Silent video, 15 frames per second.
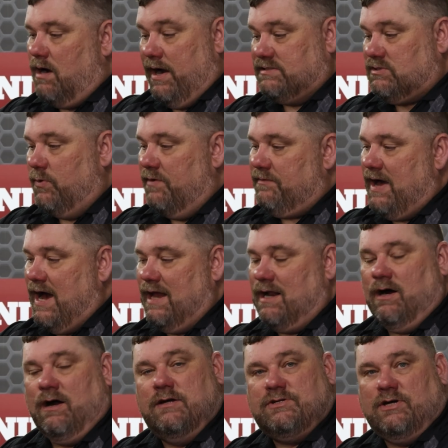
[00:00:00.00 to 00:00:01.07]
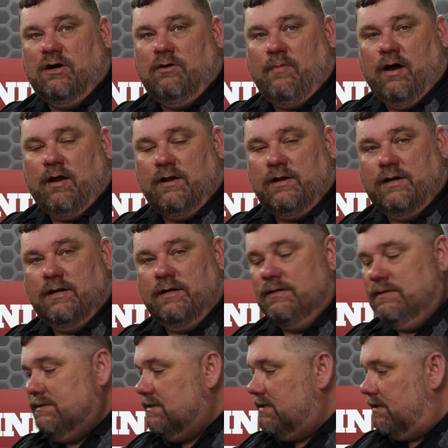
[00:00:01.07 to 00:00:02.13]
right, so we've got our draw monitor
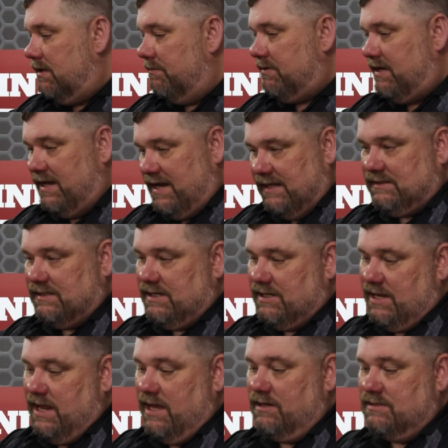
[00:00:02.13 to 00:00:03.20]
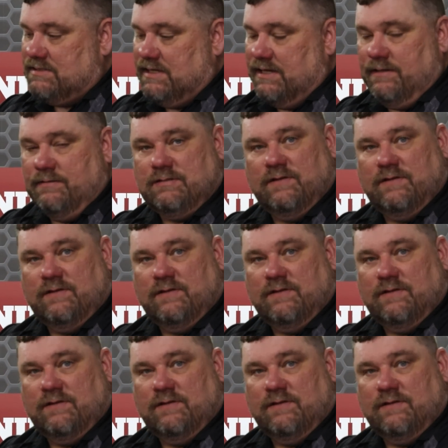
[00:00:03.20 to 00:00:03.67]
connected to the DLC.